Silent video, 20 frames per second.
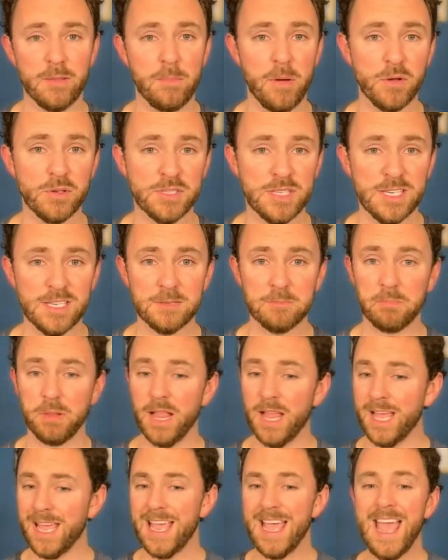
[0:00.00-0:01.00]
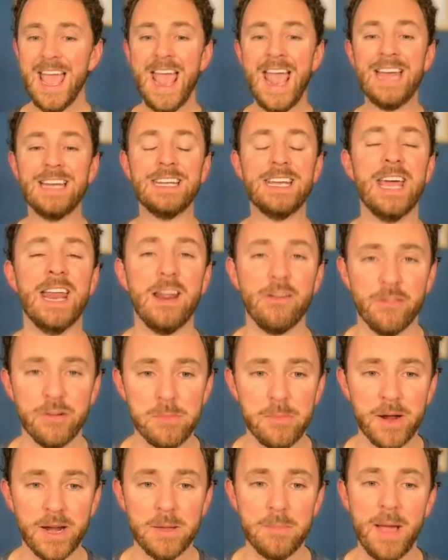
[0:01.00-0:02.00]
postseason play and get
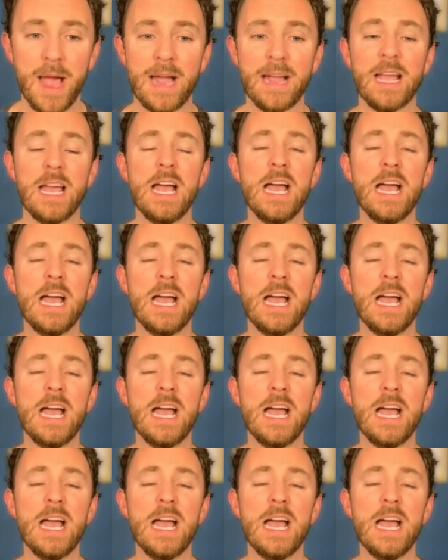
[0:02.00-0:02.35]
everybody back.